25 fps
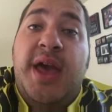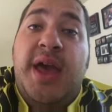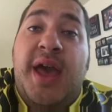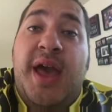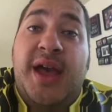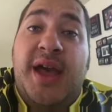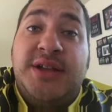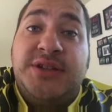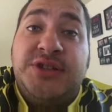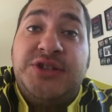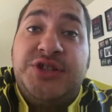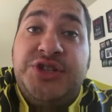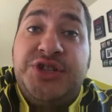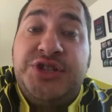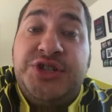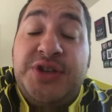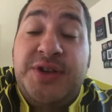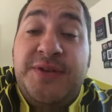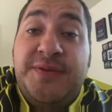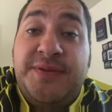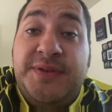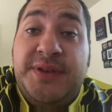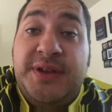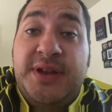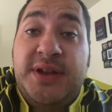has
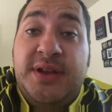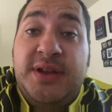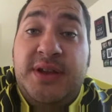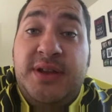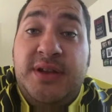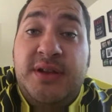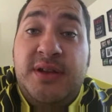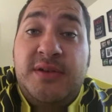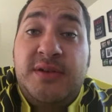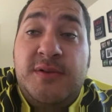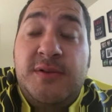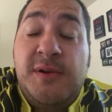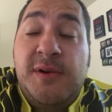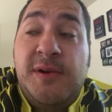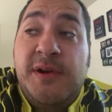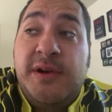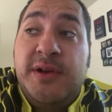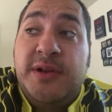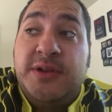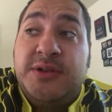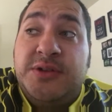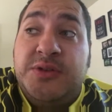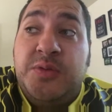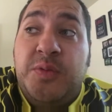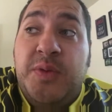shifted
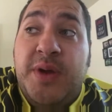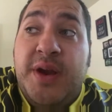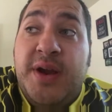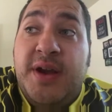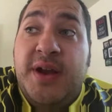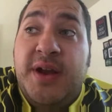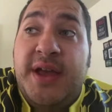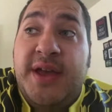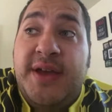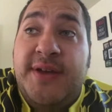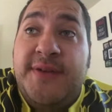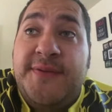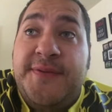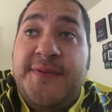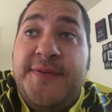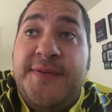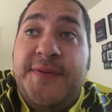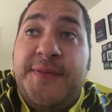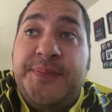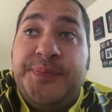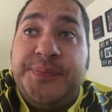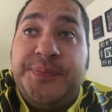to where if